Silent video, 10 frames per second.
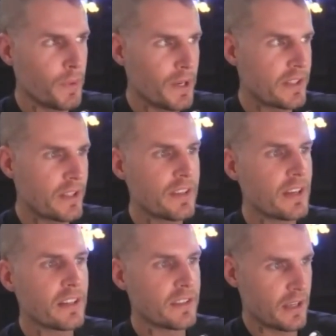because it doesn't
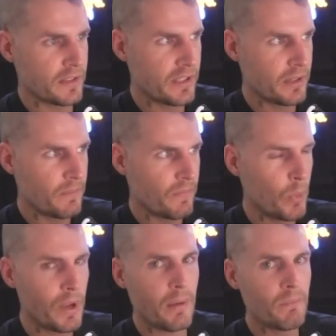exist.
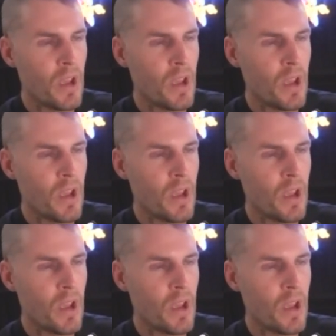Okay.